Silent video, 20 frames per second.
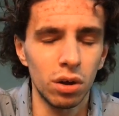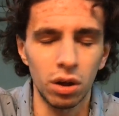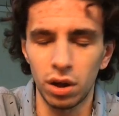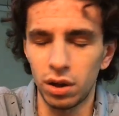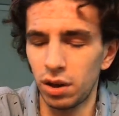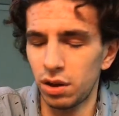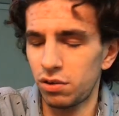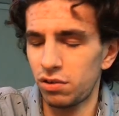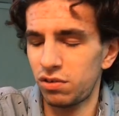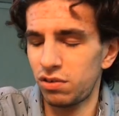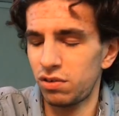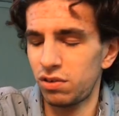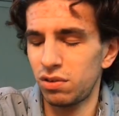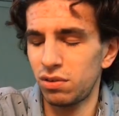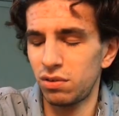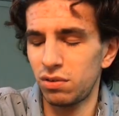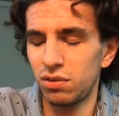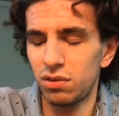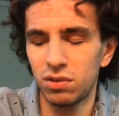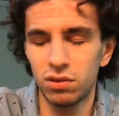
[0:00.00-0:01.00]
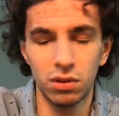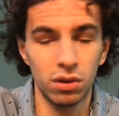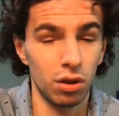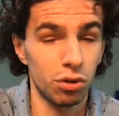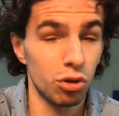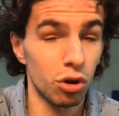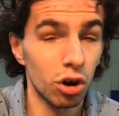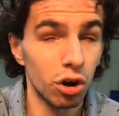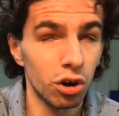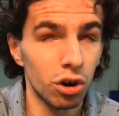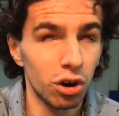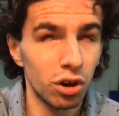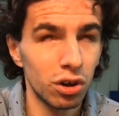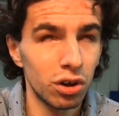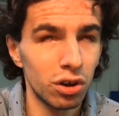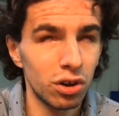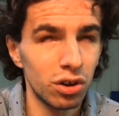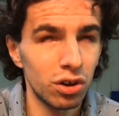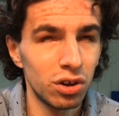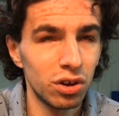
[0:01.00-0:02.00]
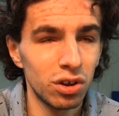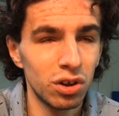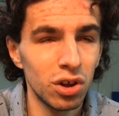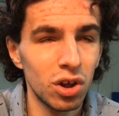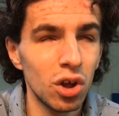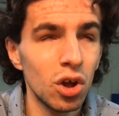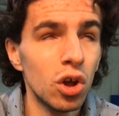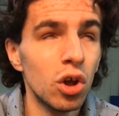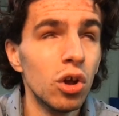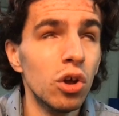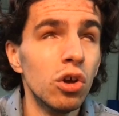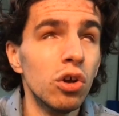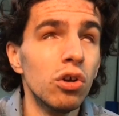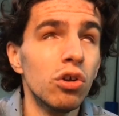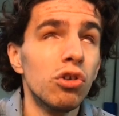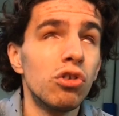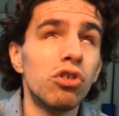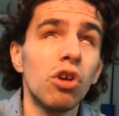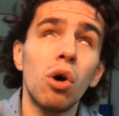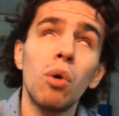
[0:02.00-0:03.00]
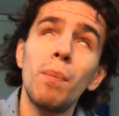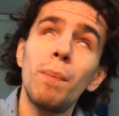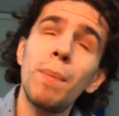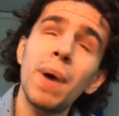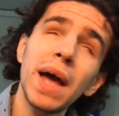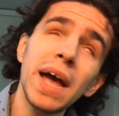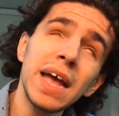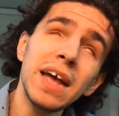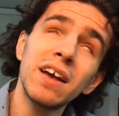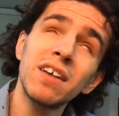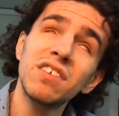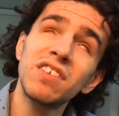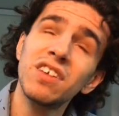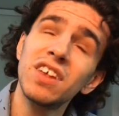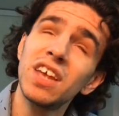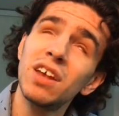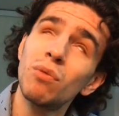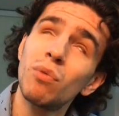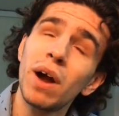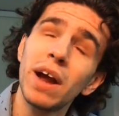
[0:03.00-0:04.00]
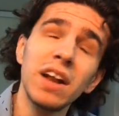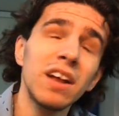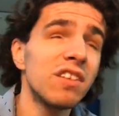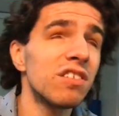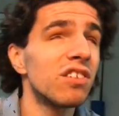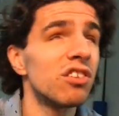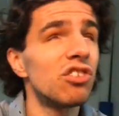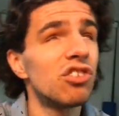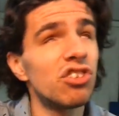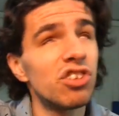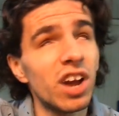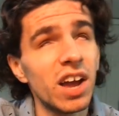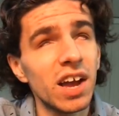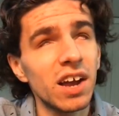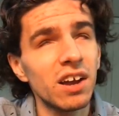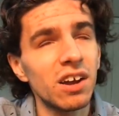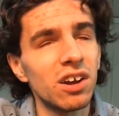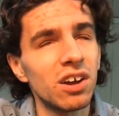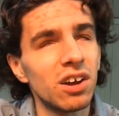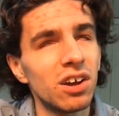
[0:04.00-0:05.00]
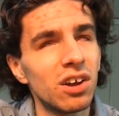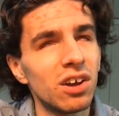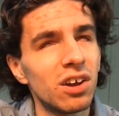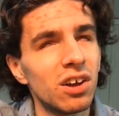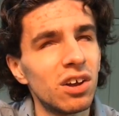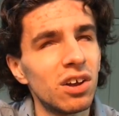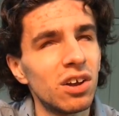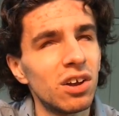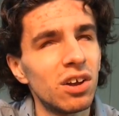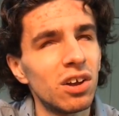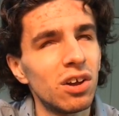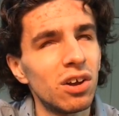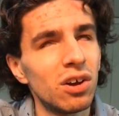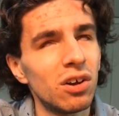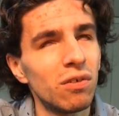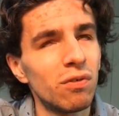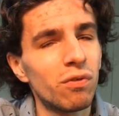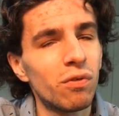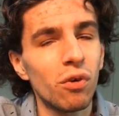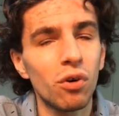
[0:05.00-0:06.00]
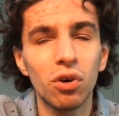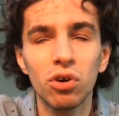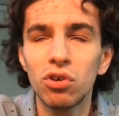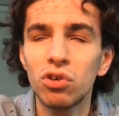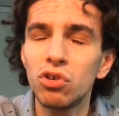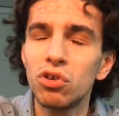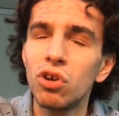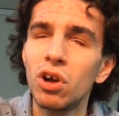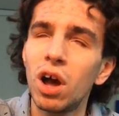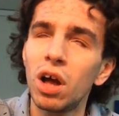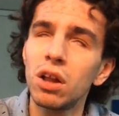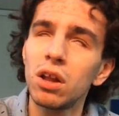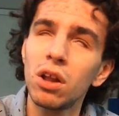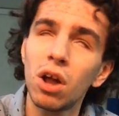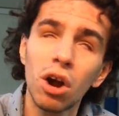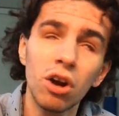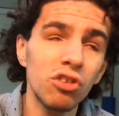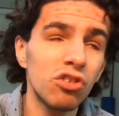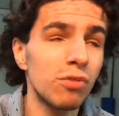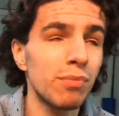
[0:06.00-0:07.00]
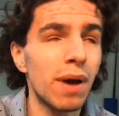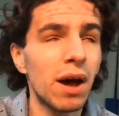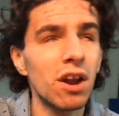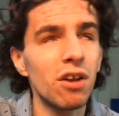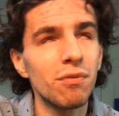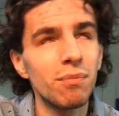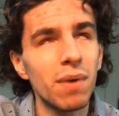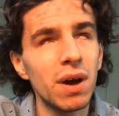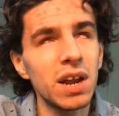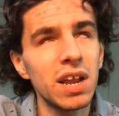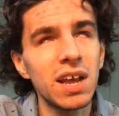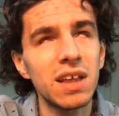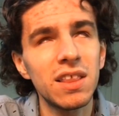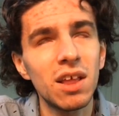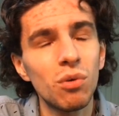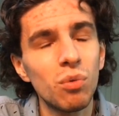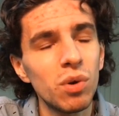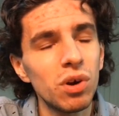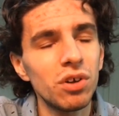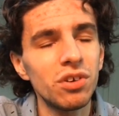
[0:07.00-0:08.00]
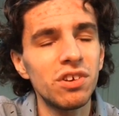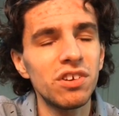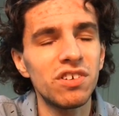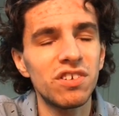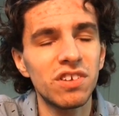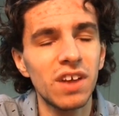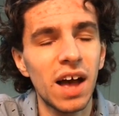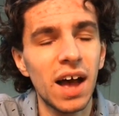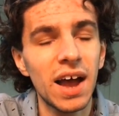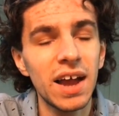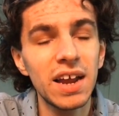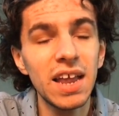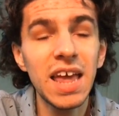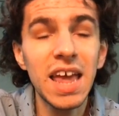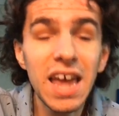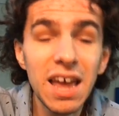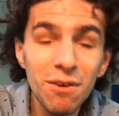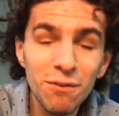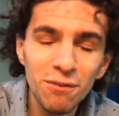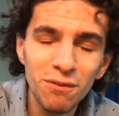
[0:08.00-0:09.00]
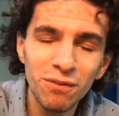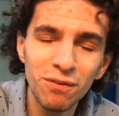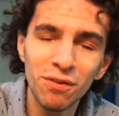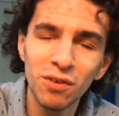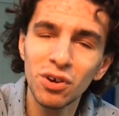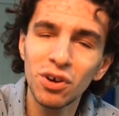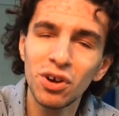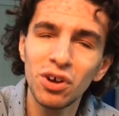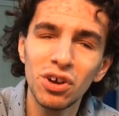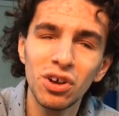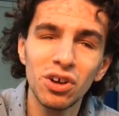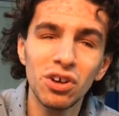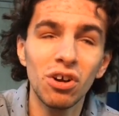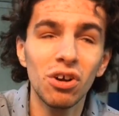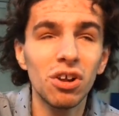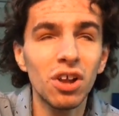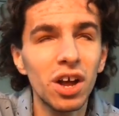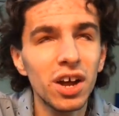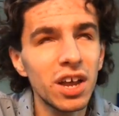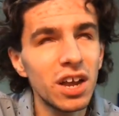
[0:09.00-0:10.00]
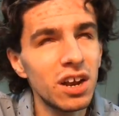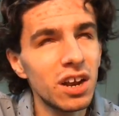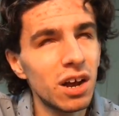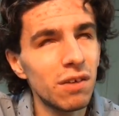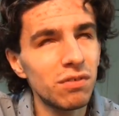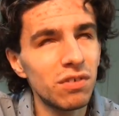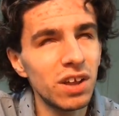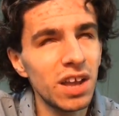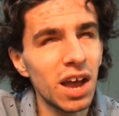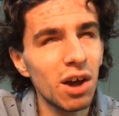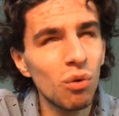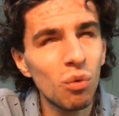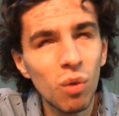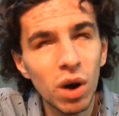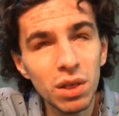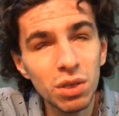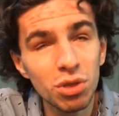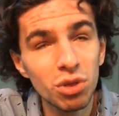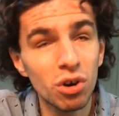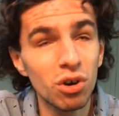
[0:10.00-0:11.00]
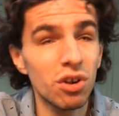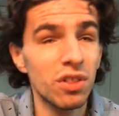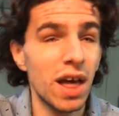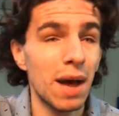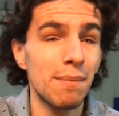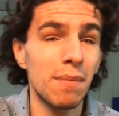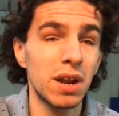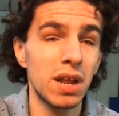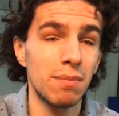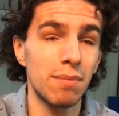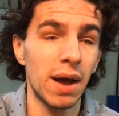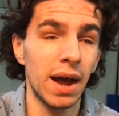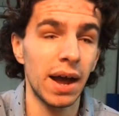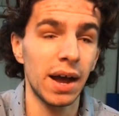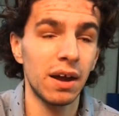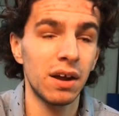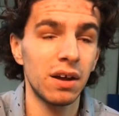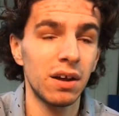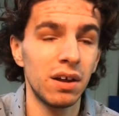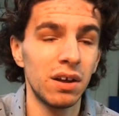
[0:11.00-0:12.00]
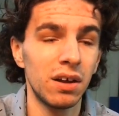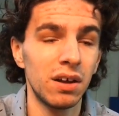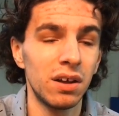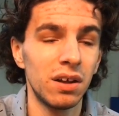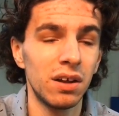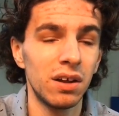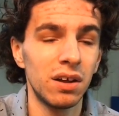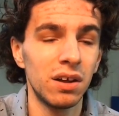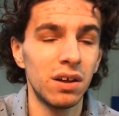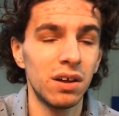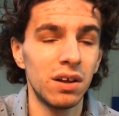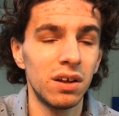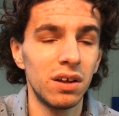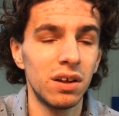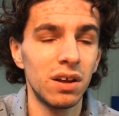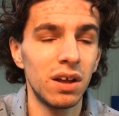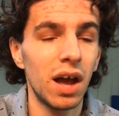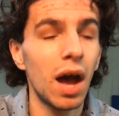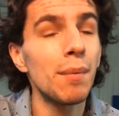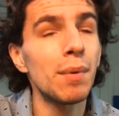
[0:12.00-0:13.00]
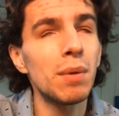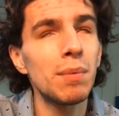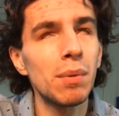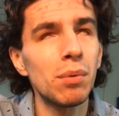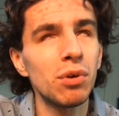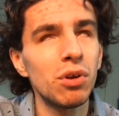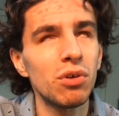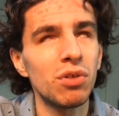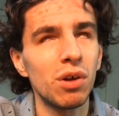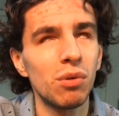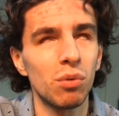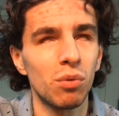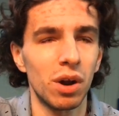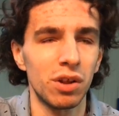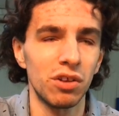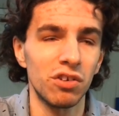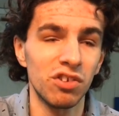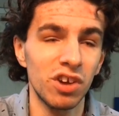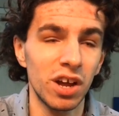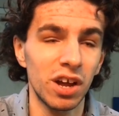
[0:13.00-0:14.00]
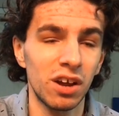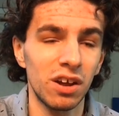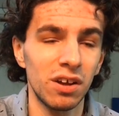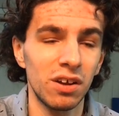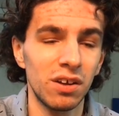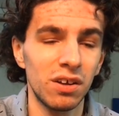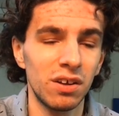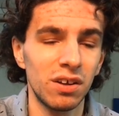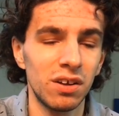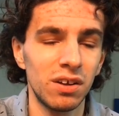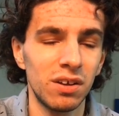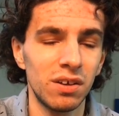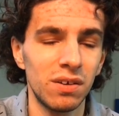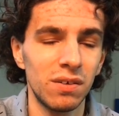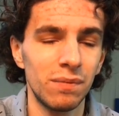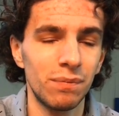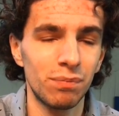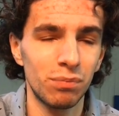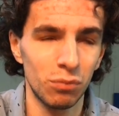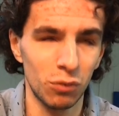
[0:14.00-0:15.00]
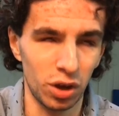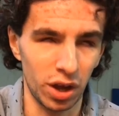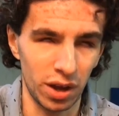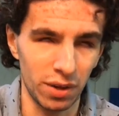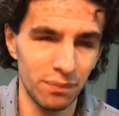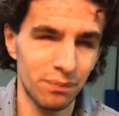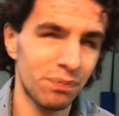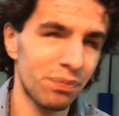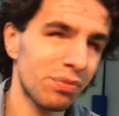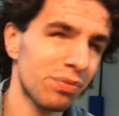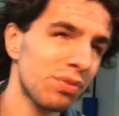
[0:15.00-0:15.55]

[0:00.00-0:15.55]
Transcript: Uh, that's a third. So pay us, write us a check for a large amount of money, and then we'll decide if you're lucky enough to get one third of that money back. How many people do you think would write the check? Okay.